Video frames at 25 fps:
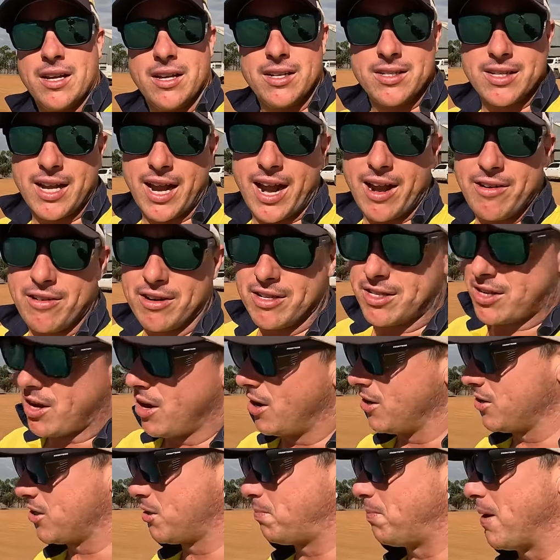So Henry's
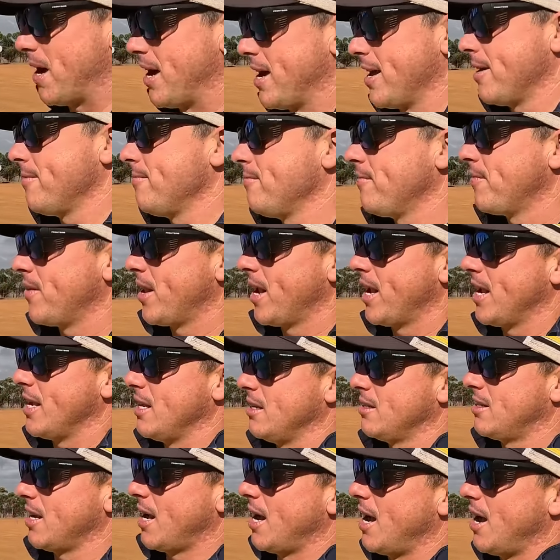gone spreading.
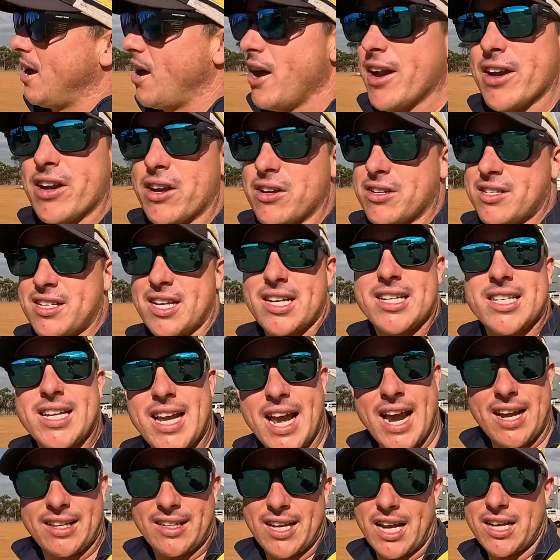He's uh, only got 60
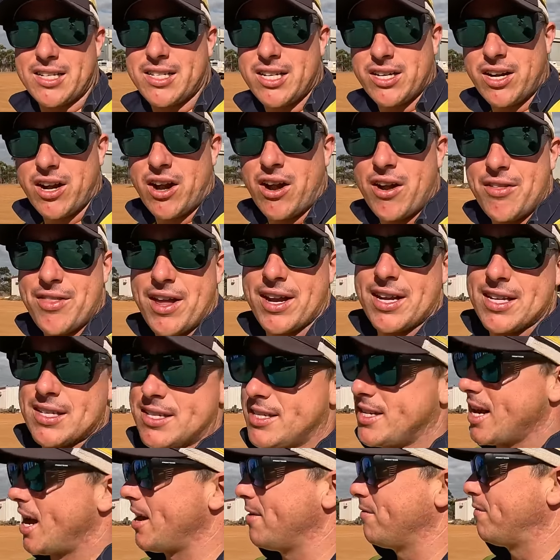hectares to go and then he's
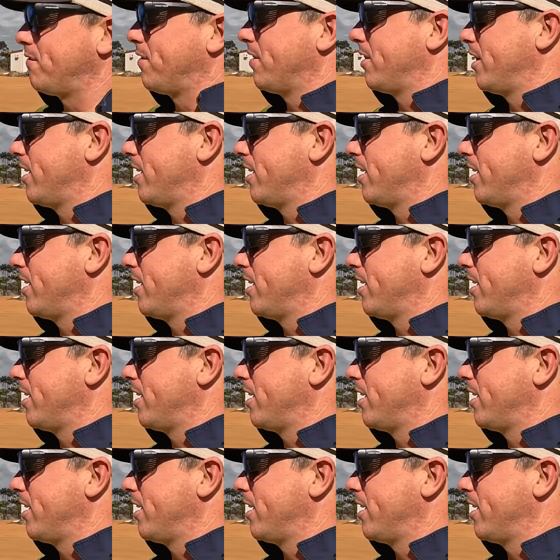done for,